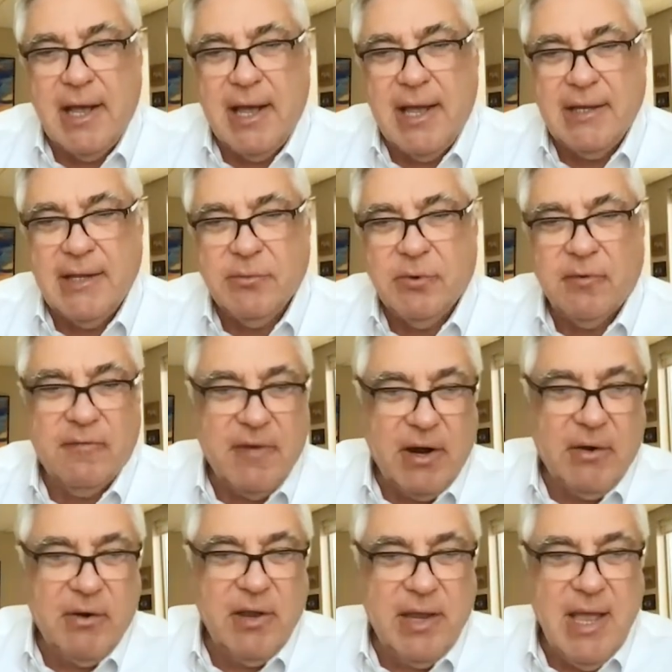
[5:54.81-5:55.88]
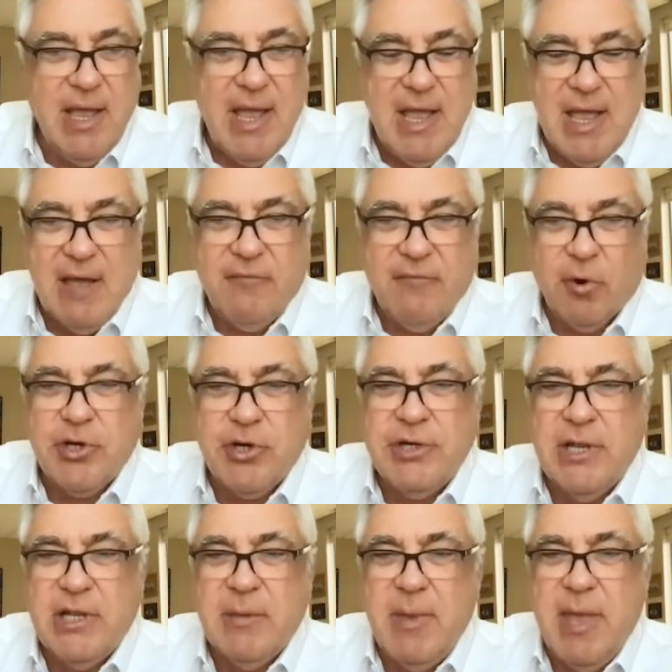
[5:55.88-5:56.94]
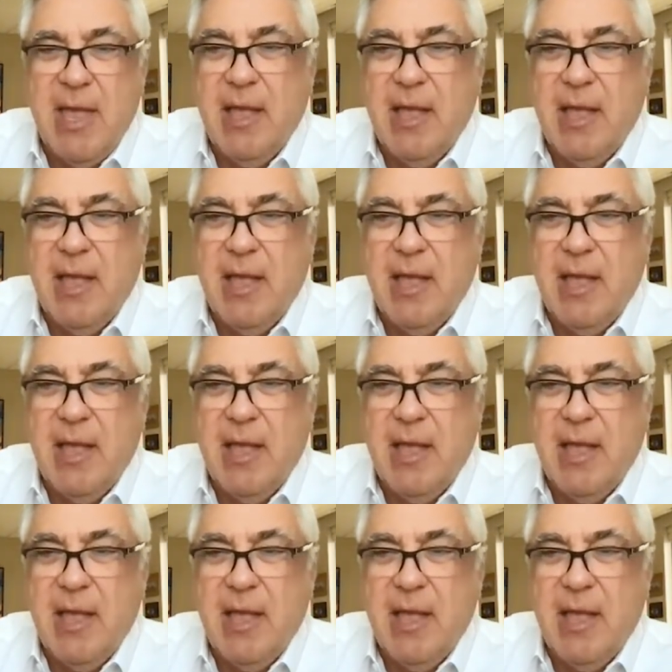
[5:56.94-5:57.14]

And we're very fortunate to be